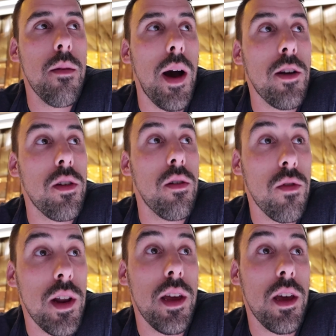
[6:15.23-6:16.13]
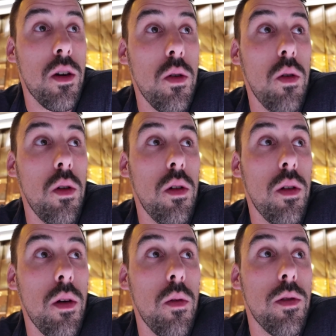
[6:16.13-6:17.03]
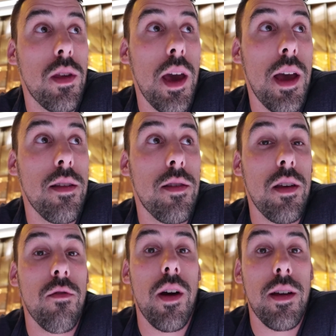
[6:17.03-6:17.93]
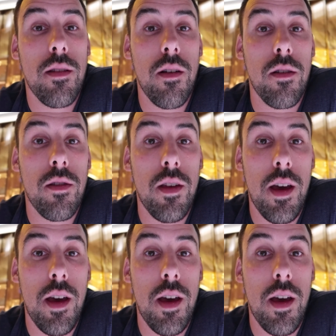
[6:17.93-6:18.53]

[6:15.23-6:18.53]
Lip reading: But actually, really cool was getting to see Ryan Turk's